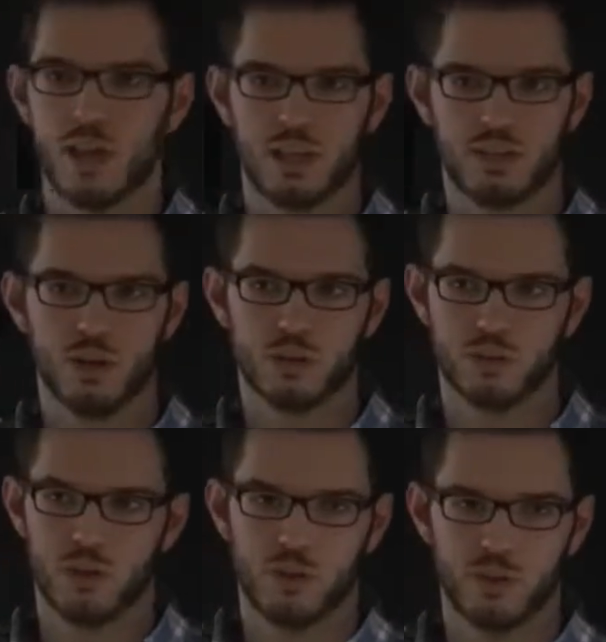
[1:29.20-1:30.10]
And you had to
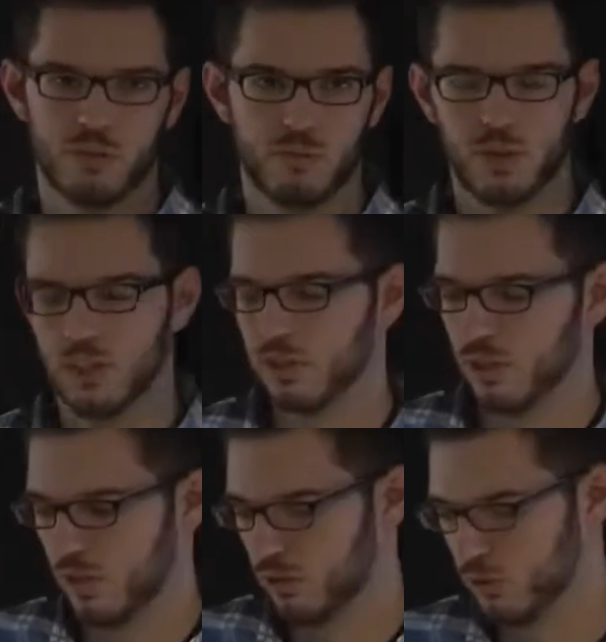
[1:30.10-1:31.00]
learn and
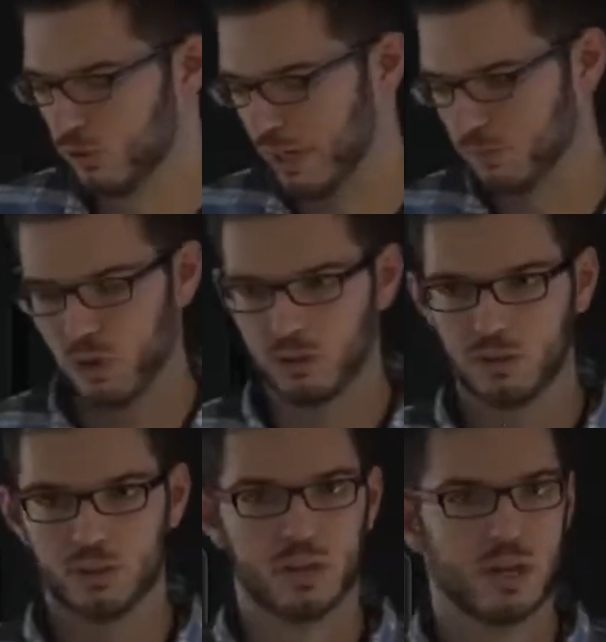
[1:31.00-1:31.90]
to train a
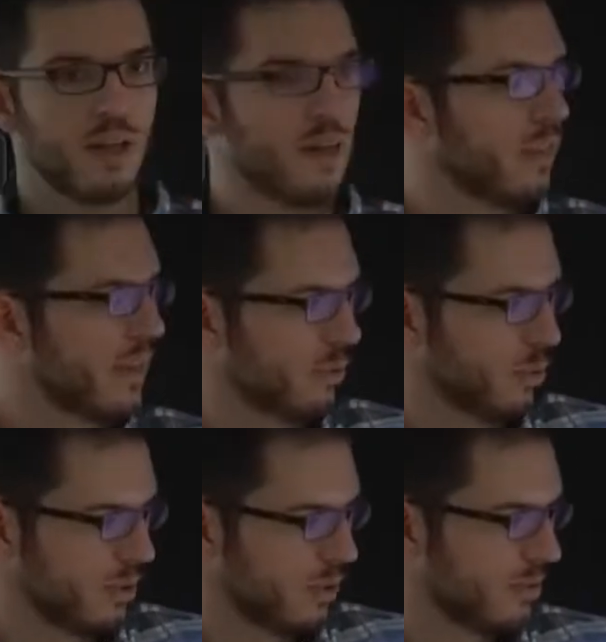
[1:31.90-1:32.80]
model that
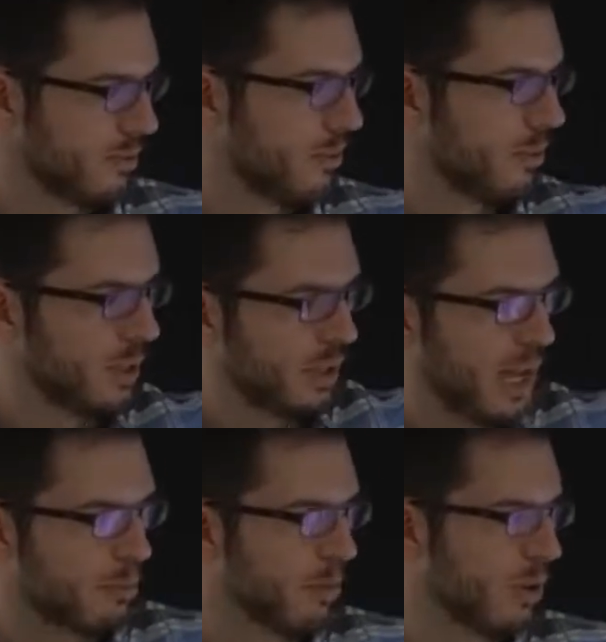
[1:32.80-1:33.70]
was
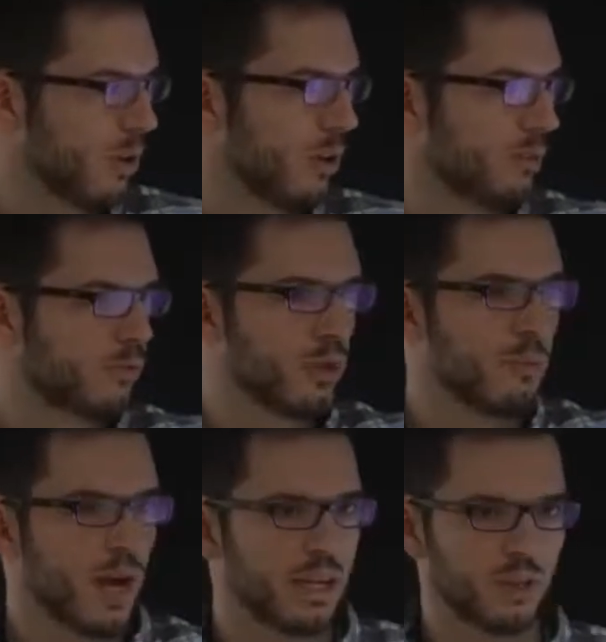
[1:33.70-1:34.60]
capable of
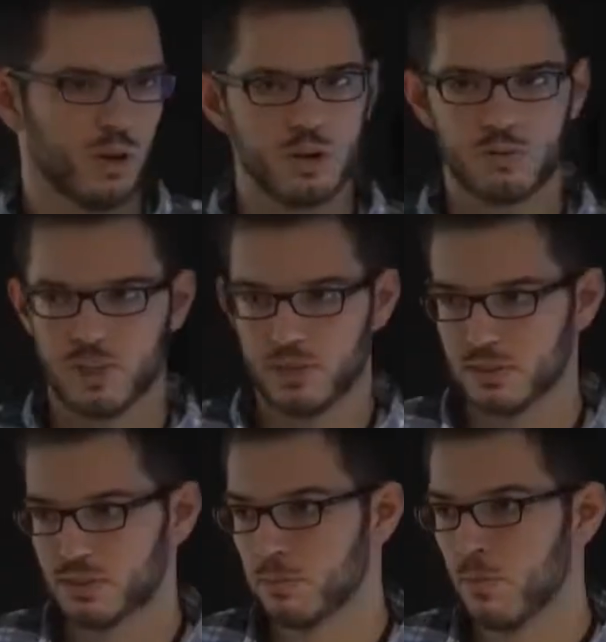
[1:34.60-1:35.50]
combining all of
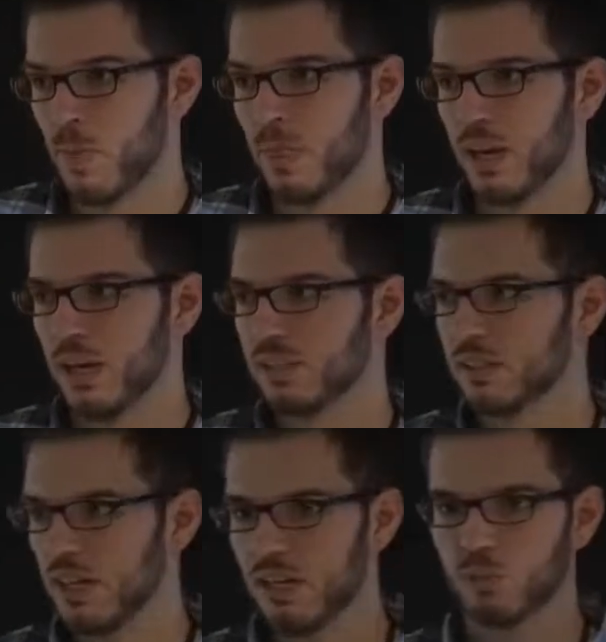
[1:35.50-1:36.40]
these. And in
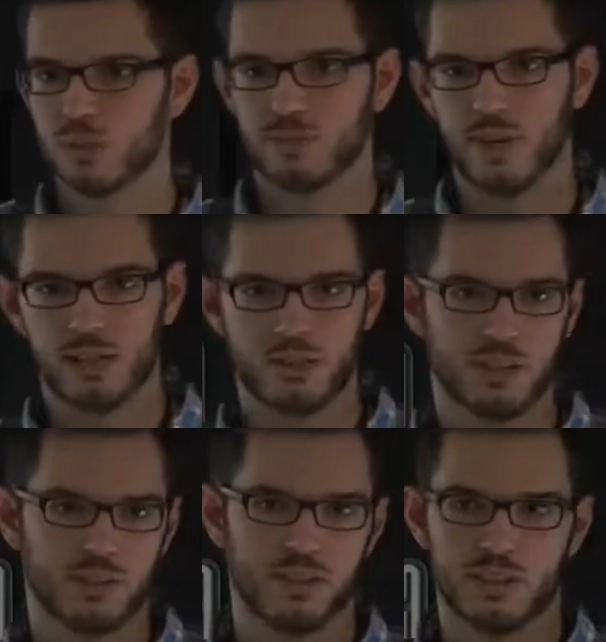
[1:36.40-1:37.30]
the end was
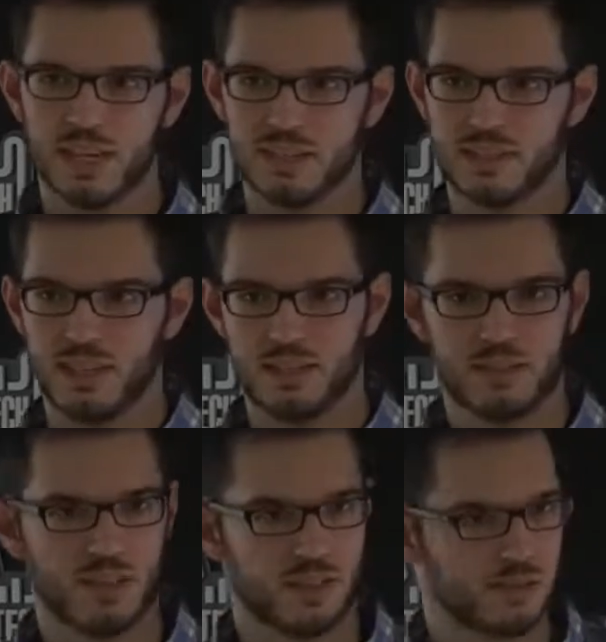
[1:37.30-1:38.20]
evaluated on a test set
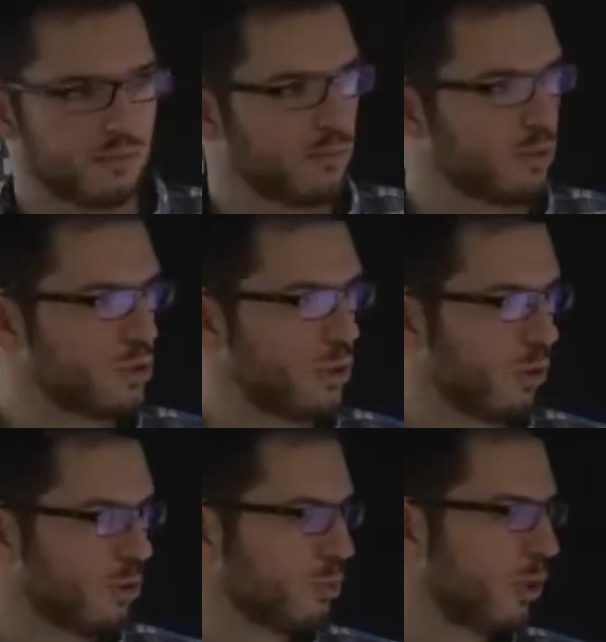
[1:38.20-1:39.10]
that
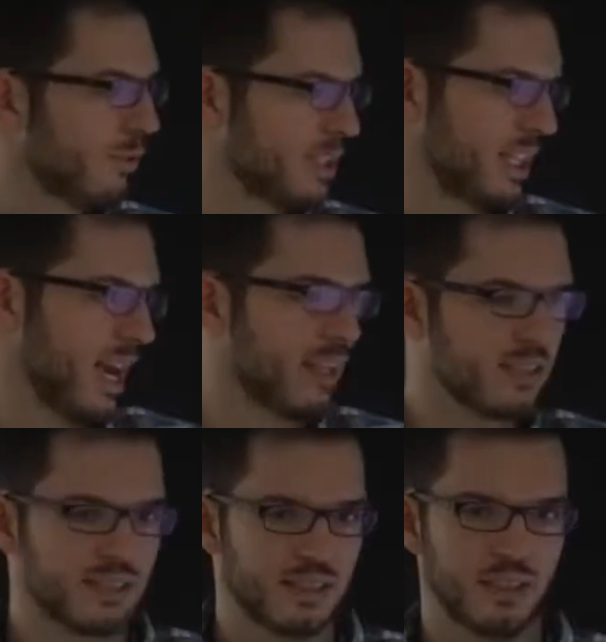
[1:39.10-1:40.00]
showed previously
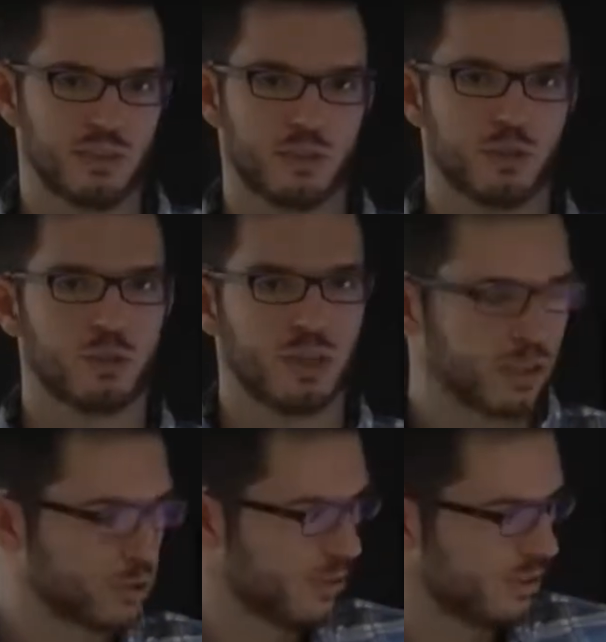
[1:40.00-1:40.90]
unseen
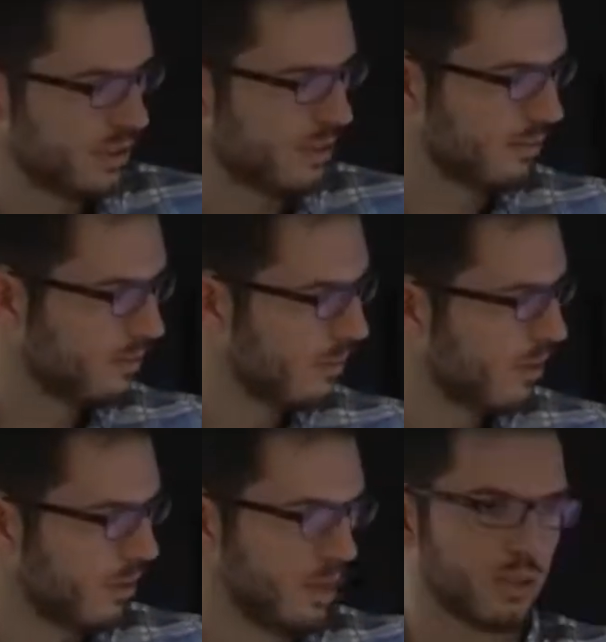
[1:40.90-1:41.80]
connections
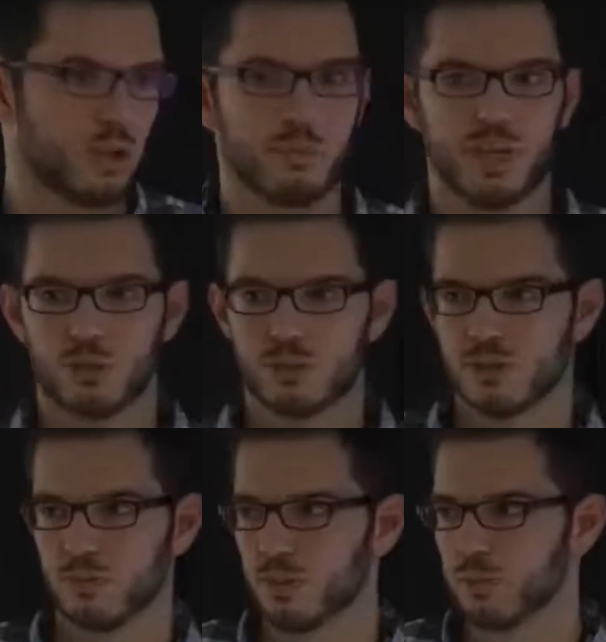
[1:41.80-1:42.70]
or combinations
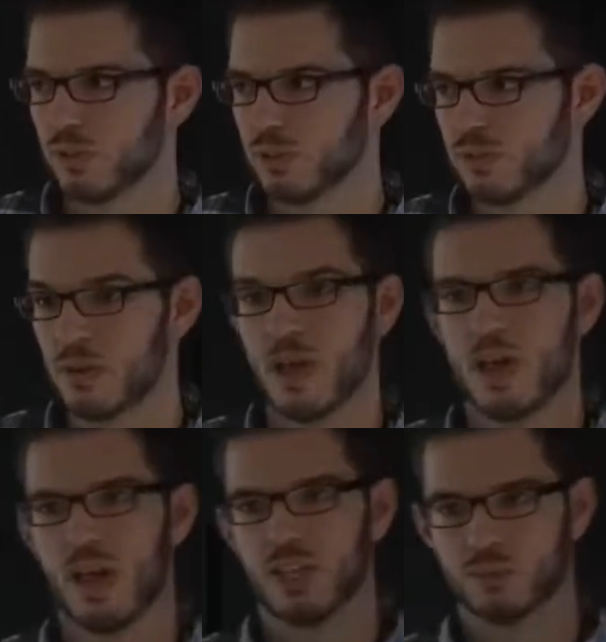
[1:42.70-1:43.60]
of inputs,
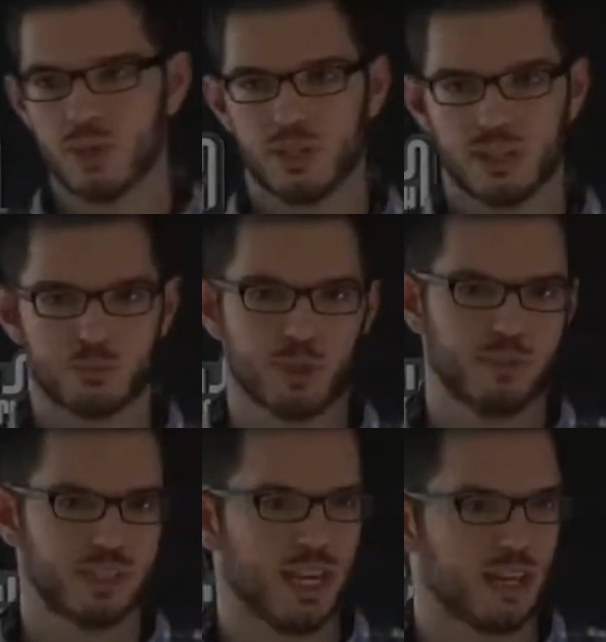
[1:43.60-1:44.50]
as well as
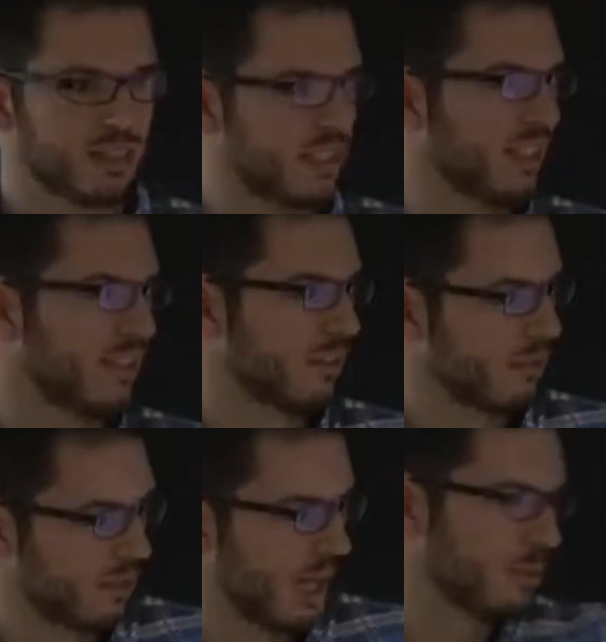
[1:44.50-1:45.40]
previously unseen
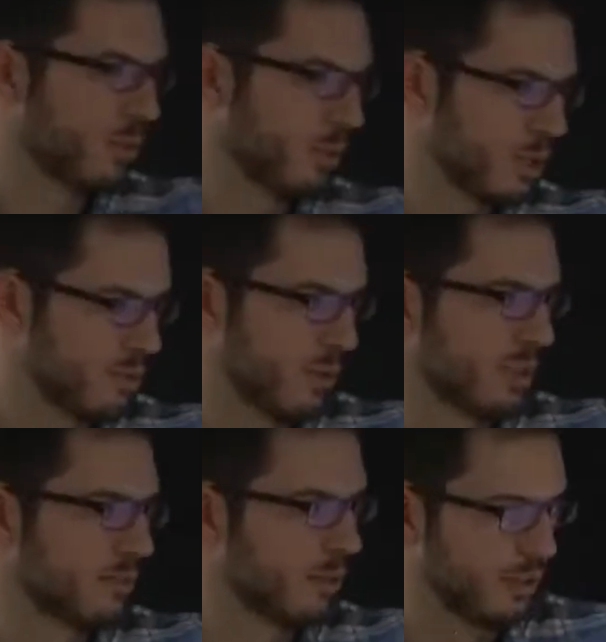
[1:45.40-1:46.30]
names of
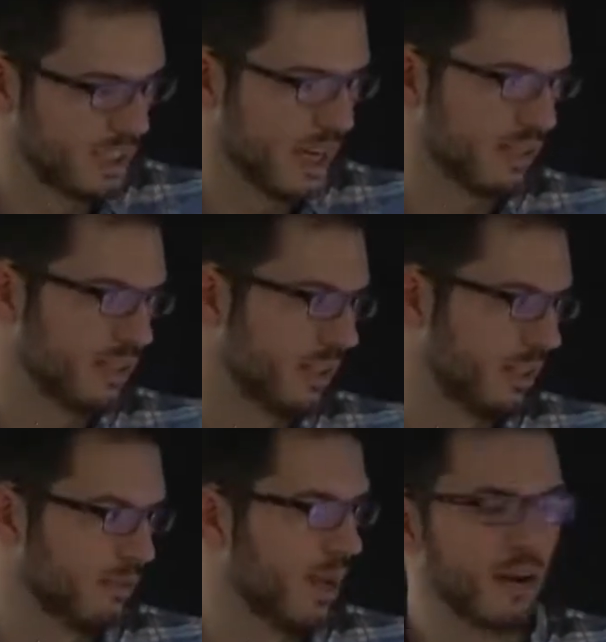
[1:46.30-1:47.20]
restaurants, previously
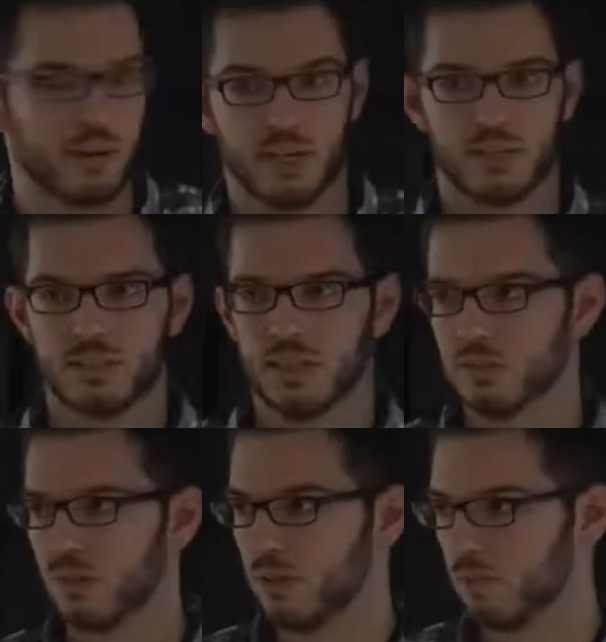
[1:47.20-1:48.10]
unseen areas, and
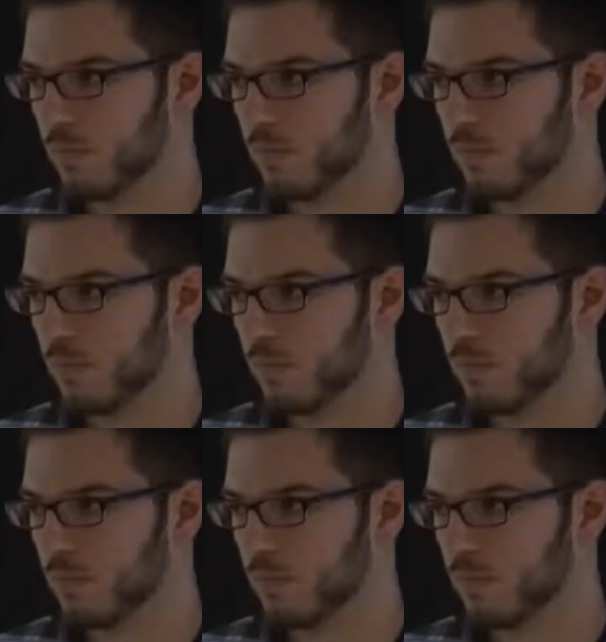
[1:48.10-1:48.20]
so on.